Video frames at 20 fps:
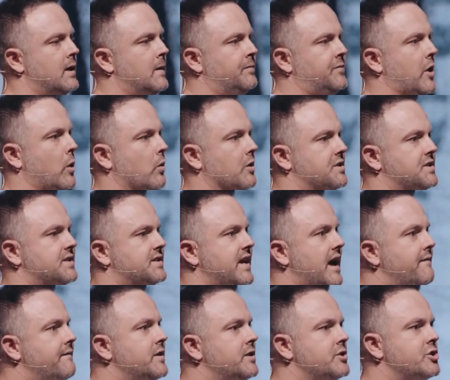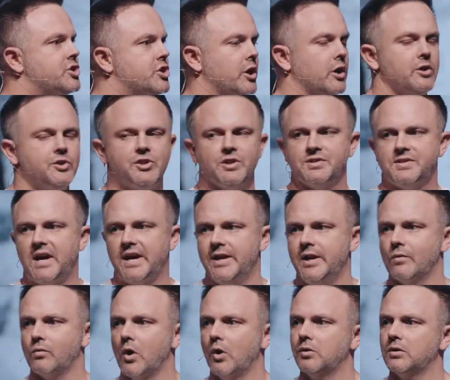There were seven churches that he
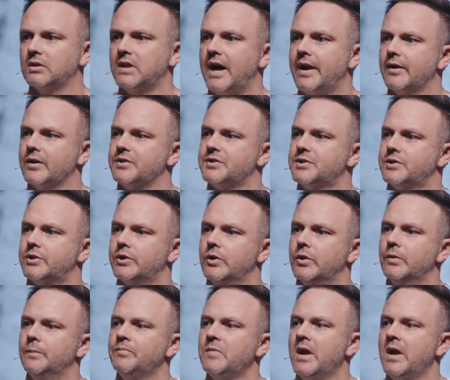wrote letters to,